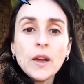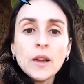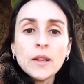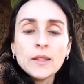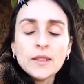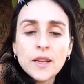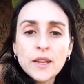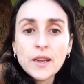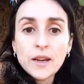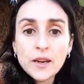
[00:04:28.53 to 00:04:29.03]

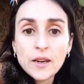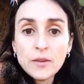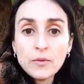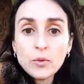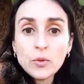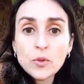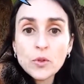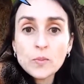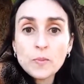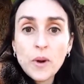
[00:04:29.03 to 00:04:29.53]
The
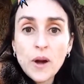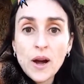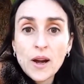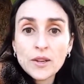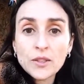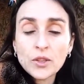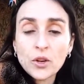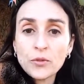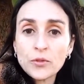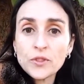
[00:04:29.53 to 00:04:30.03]
carnivorous
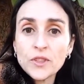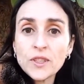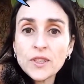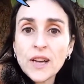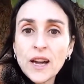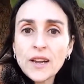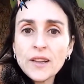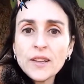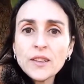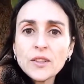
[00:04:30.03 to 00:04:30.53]
part of the
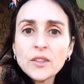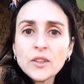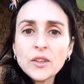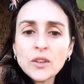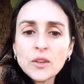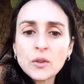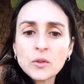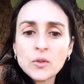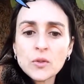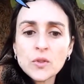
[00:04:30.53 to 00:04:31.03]
diet
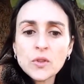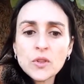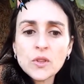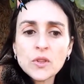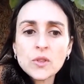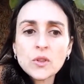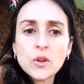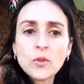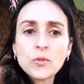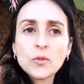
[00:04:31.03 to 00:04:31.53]

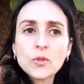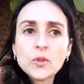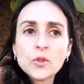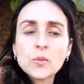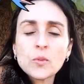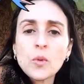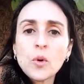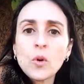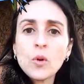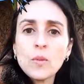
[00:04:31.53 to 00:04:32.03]
consists of
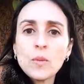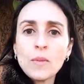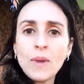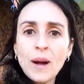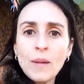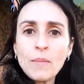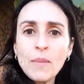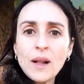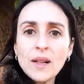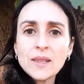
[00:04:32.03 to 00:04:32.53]
small
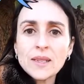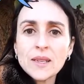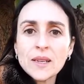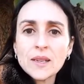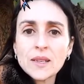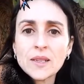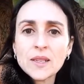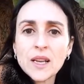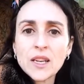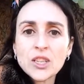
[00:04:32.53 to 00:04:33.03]
mammals
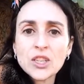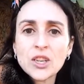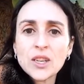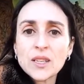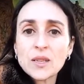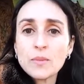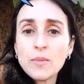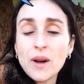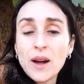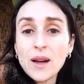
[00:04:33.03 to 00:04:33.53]
such
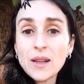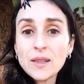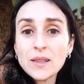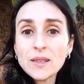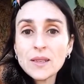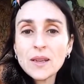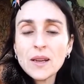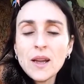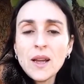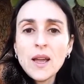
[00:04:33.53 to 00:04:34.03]
as
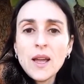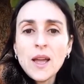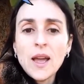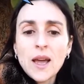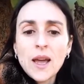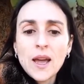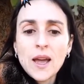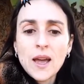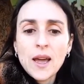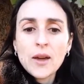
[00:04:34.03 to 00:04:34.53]
bats,
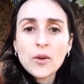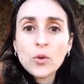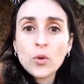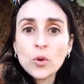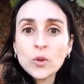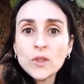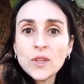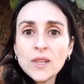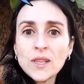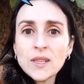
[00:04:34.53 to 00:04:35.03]

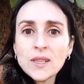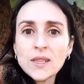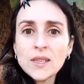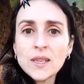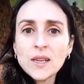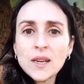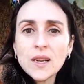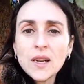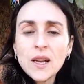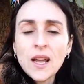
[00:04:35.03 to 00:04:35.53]
rodents,
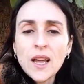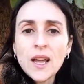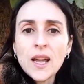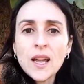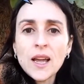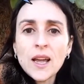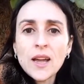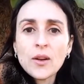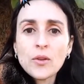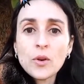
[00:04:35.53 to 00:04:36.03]

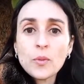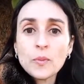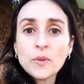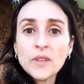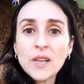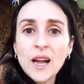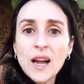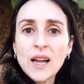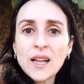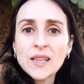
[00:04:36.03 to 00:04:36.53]

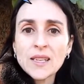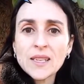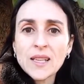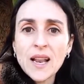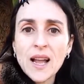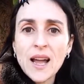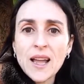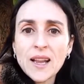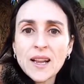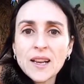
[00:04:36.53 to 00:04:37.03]
reptiles
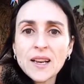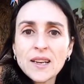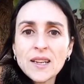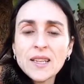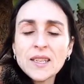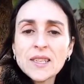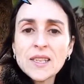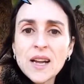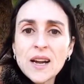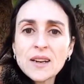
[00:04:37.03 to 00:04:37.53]
like
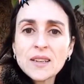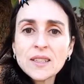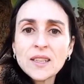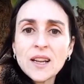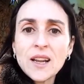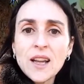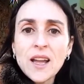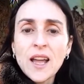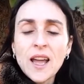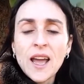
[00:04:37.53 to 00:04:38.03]
lizard,
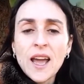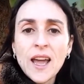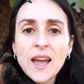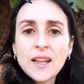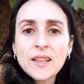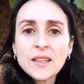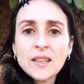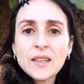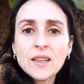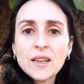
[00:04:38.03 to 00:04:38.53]

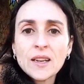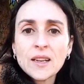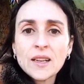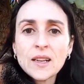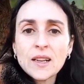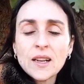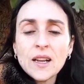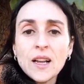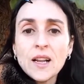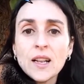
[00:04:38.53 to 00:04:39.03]
and
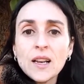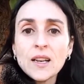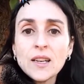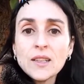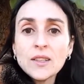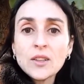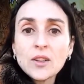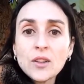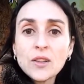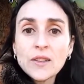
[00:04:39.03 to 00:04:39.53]

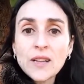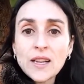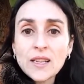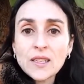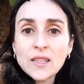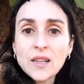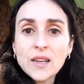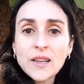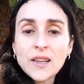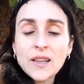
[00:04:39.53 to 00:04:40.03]
little
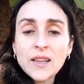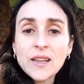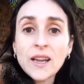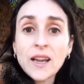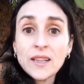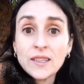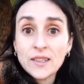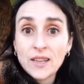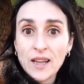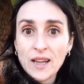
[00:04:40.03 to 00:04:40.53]
nestling
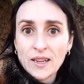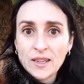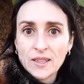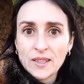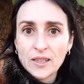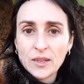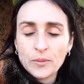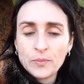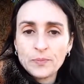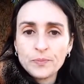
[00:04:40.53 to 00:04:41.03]
and eggs.